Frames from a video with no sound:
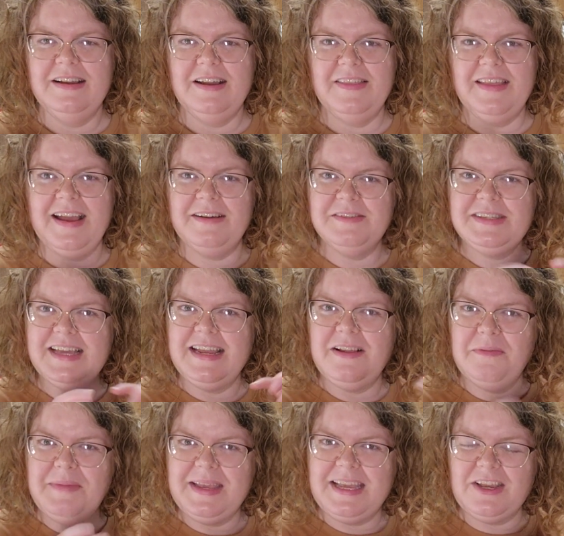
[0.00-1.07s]
On the outside,
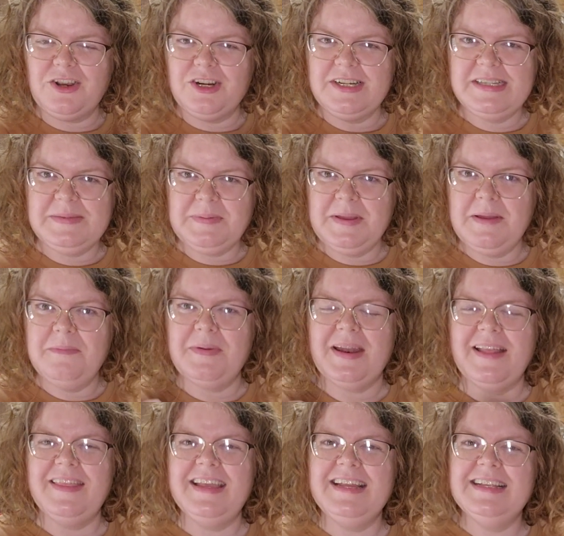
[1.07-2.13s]
it'll make it crisp, but
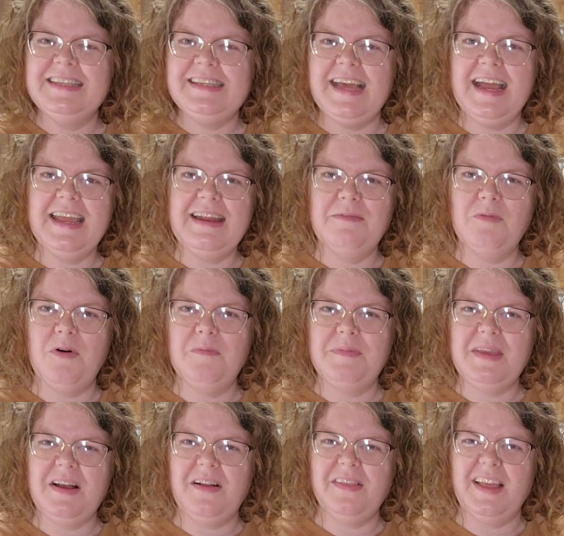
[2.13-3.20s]
on the inside, it won't
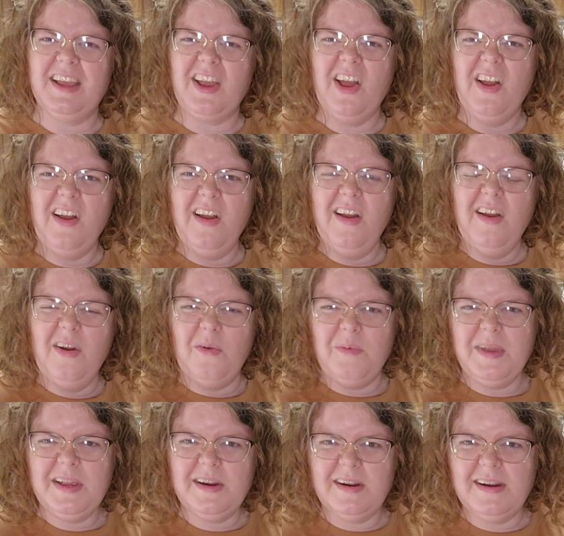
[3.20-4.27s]
be all like
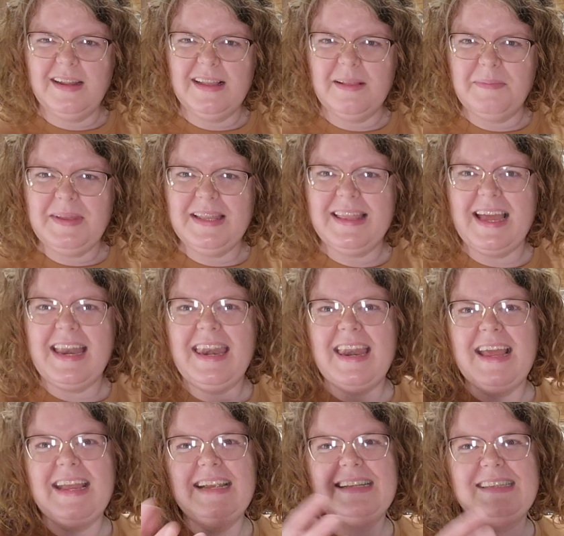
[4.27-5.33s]
weird. It'll be that
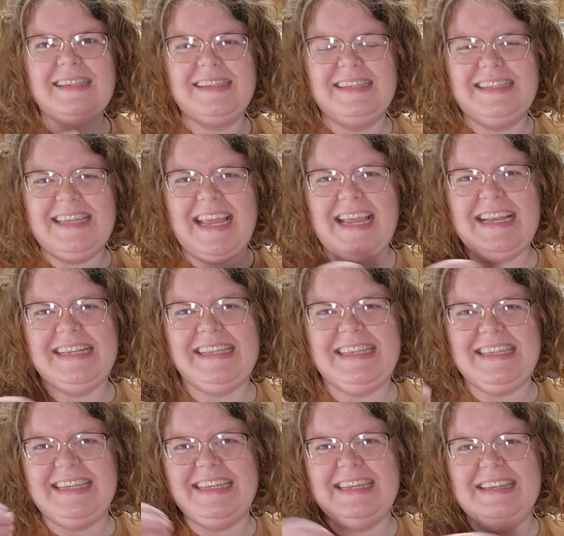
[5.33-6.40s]
nice,
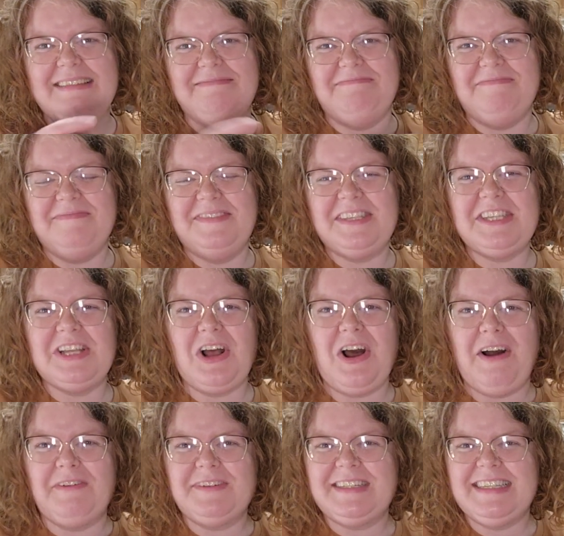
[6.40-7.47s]
tasty,
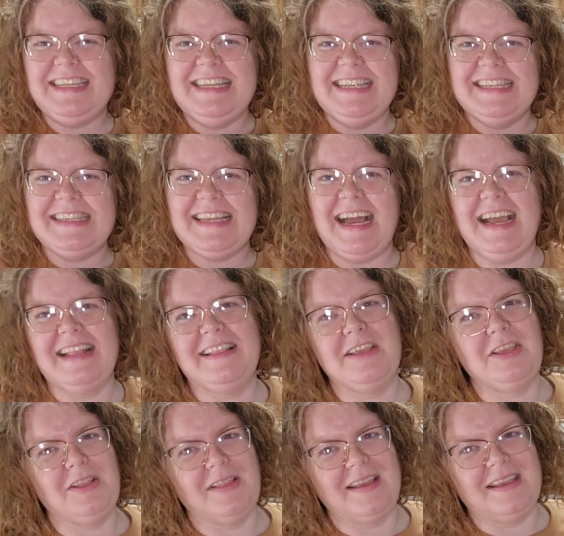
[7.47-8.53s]
soft inside
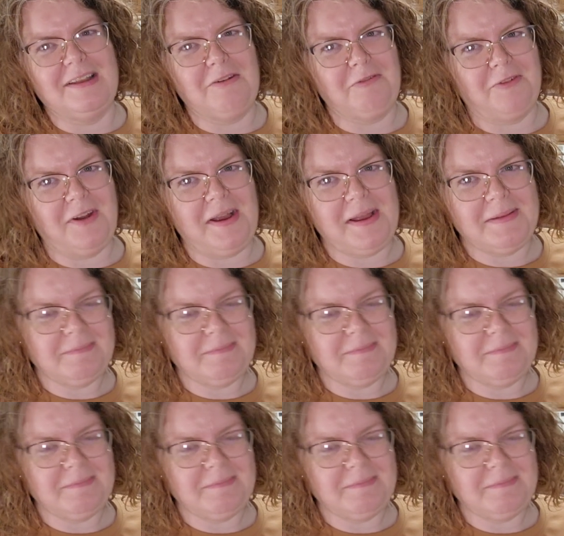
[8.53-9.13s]
that you like in a fry.